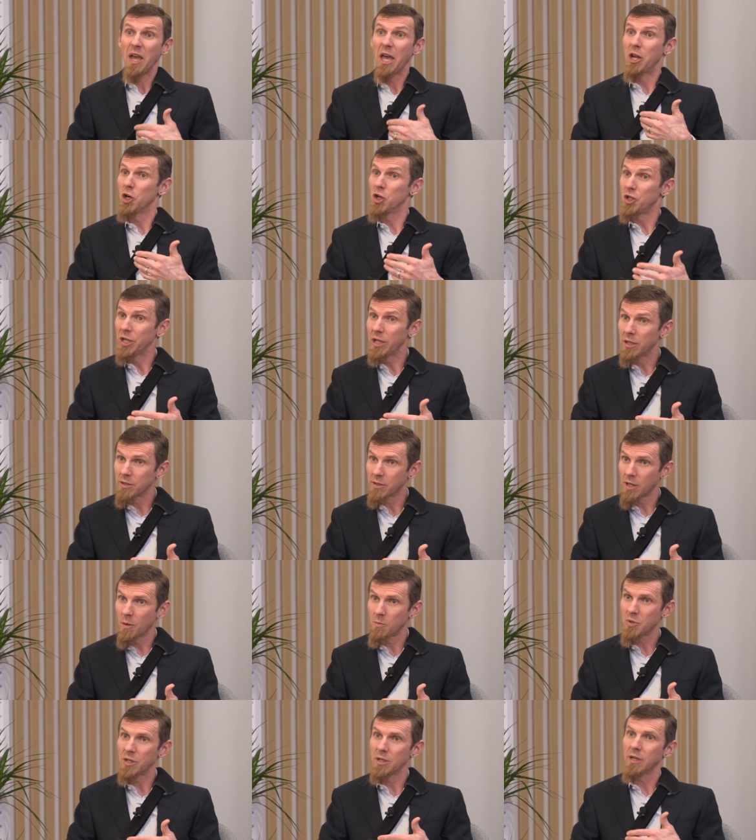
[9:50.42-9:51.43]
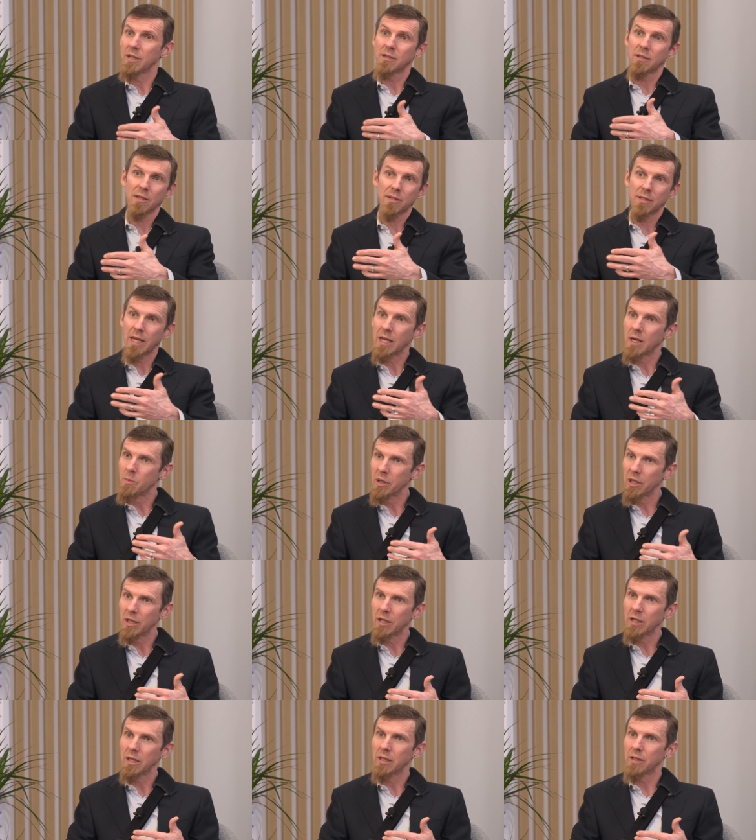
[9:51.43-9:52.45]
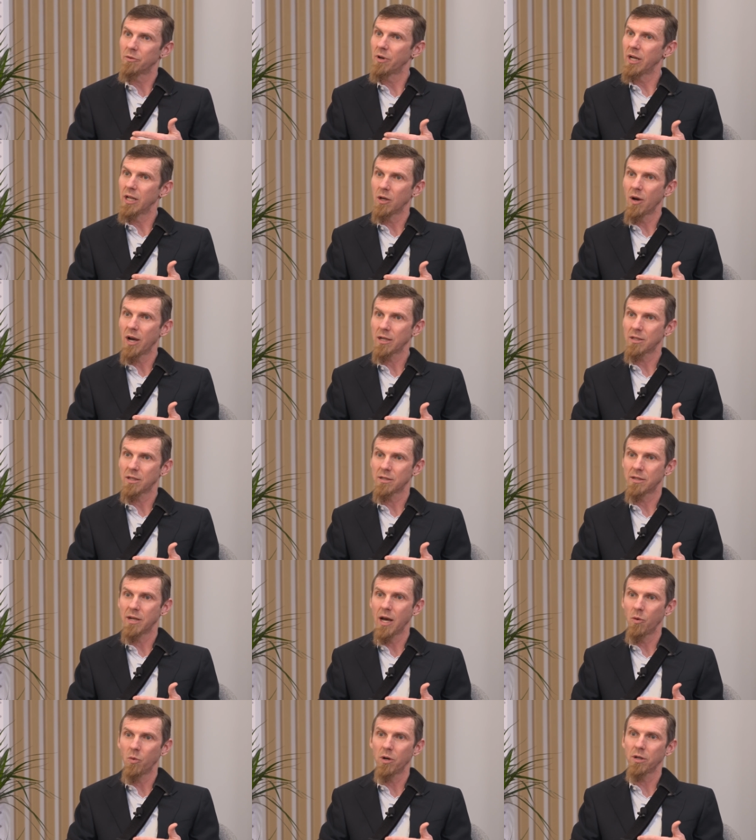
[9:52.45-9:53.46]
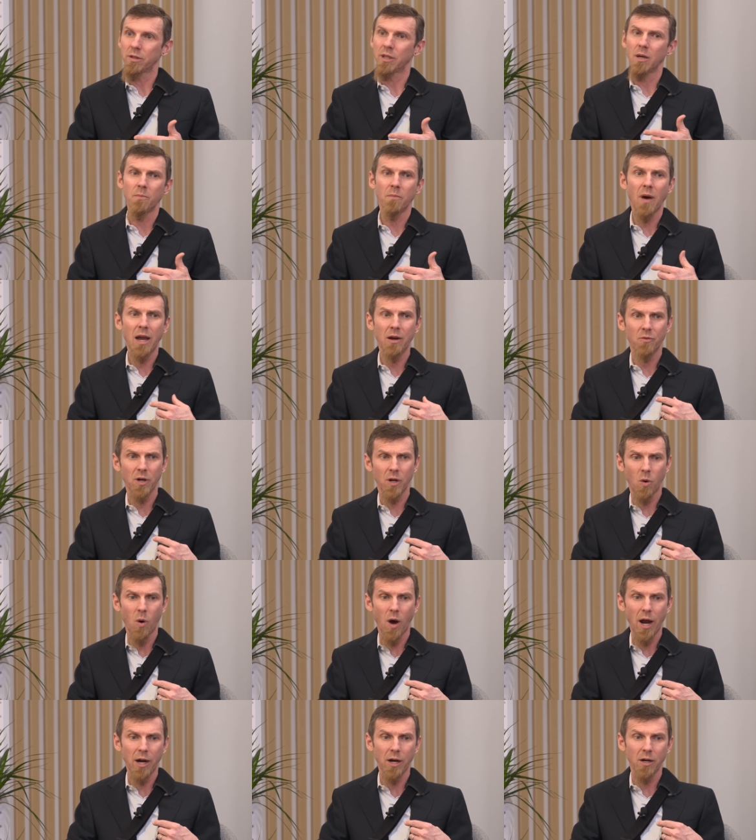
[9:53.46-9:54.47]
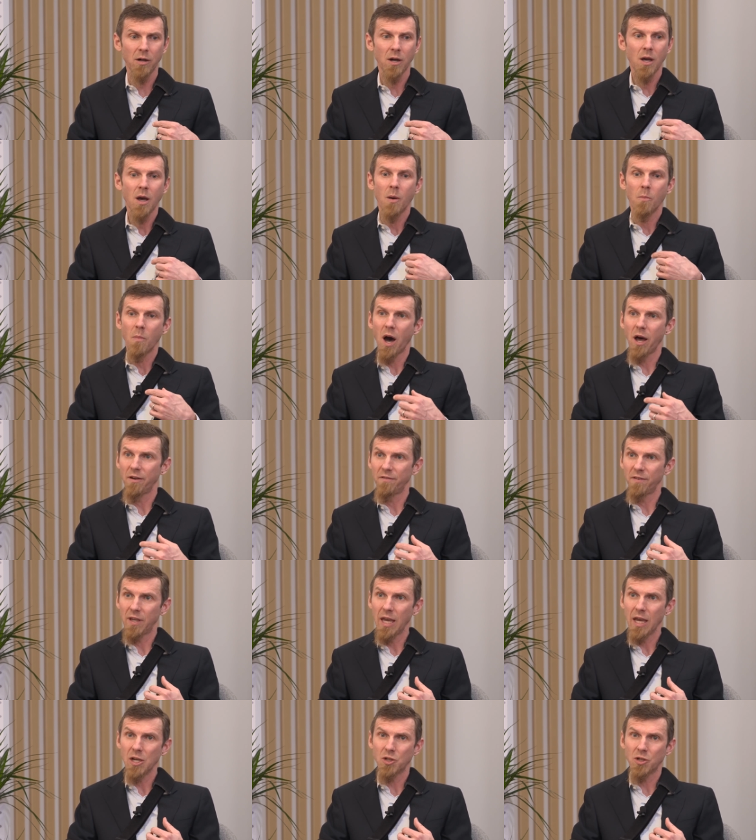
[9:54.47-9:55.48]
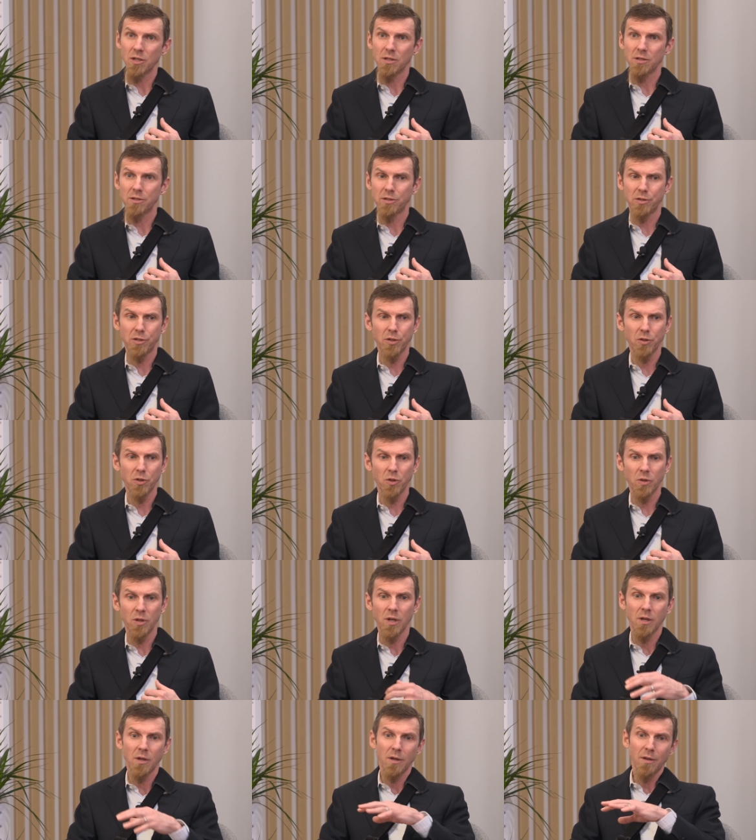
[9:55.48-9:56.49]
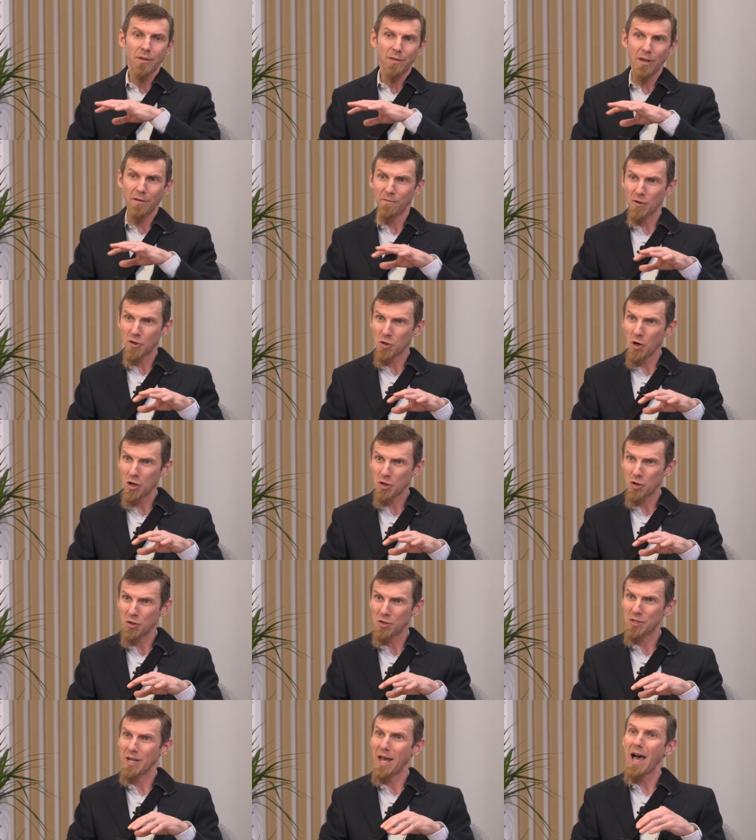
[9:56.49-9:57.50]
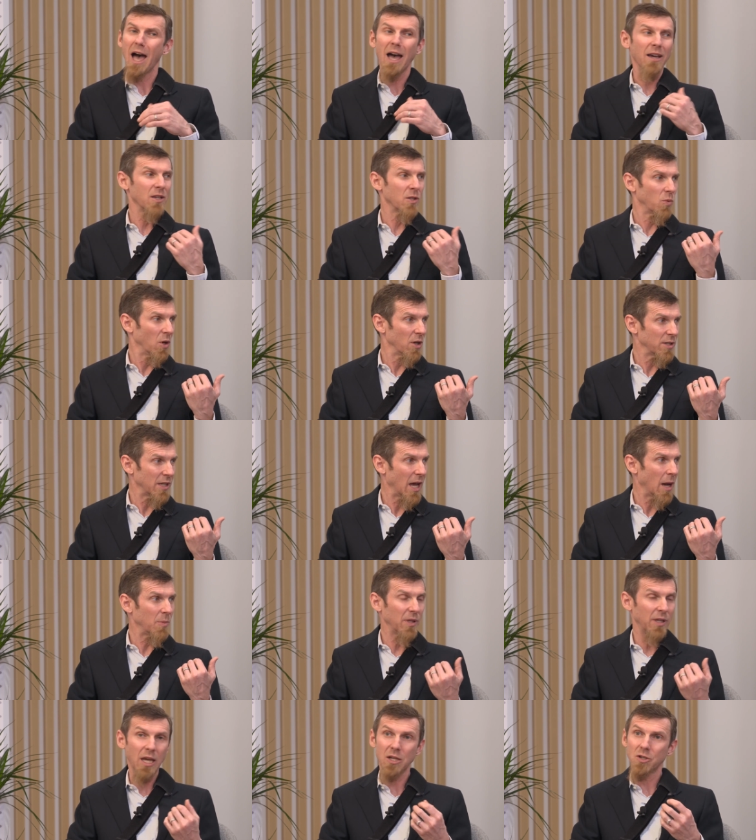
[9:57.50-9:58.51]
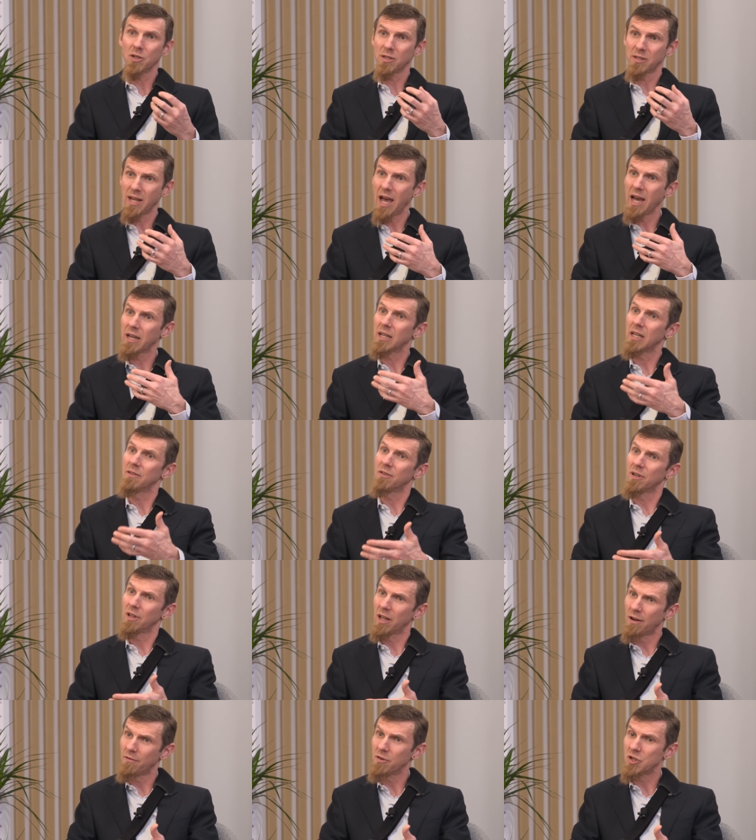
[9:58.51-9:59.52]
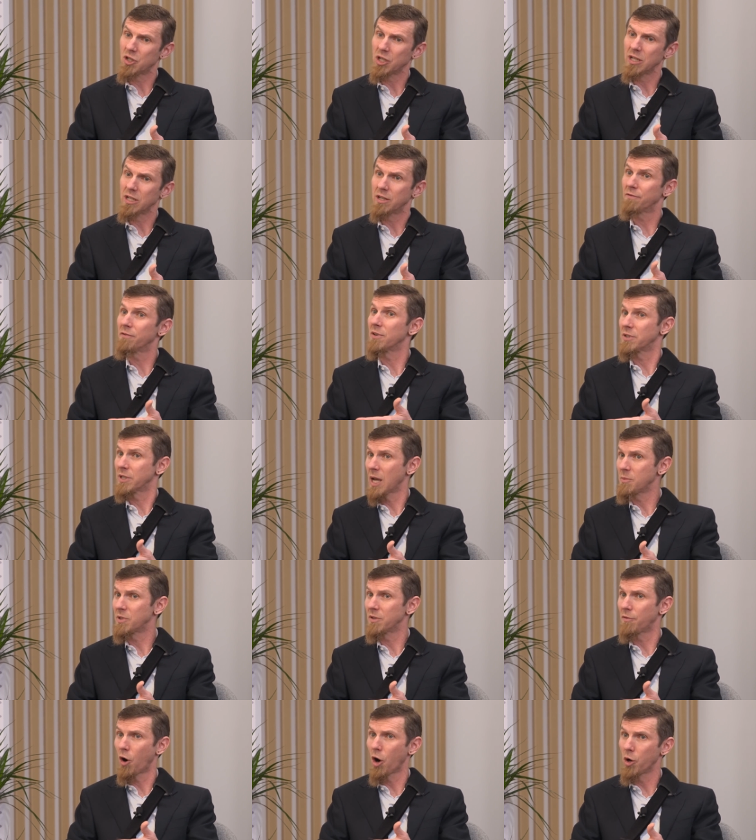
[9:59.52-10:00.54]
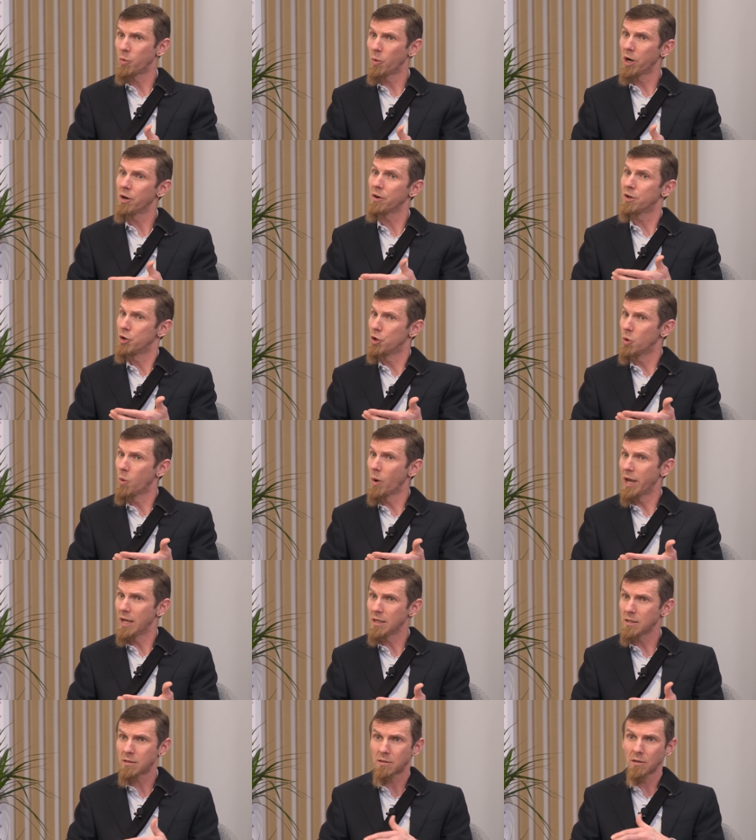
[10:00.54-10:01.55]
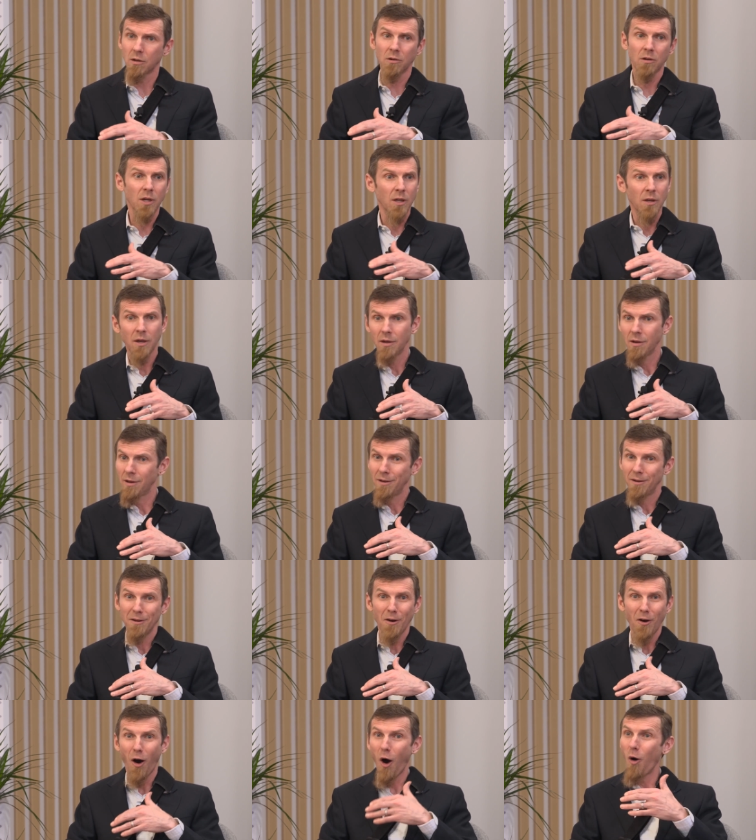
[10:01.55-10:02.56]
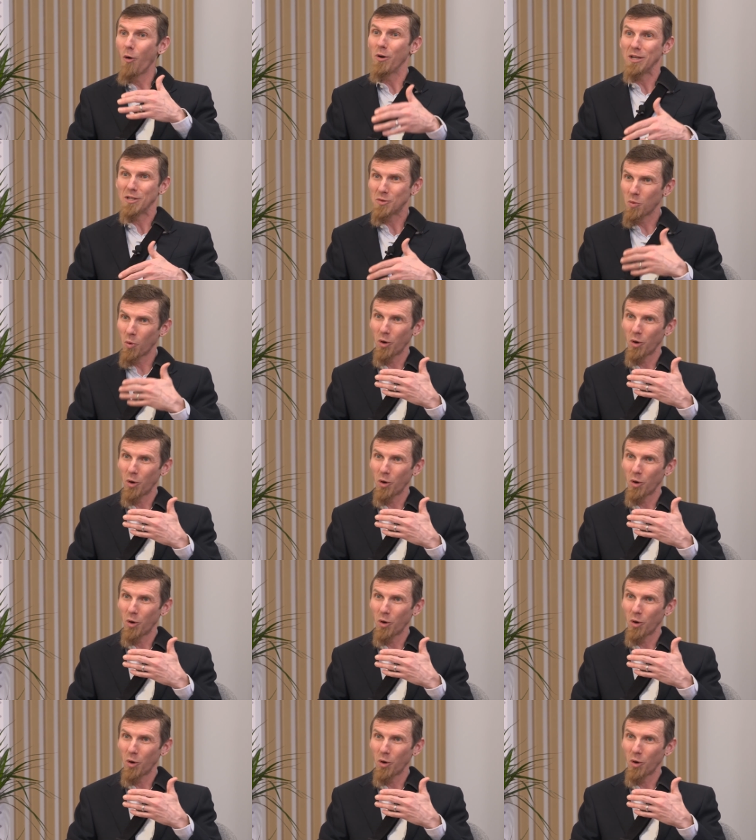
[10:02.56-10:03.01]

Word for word: energy consumption and sustainability and the radio access network that might require modifications to the infrastructure stack as well as the application stack and even leveraging different types of hardware in new ways. So always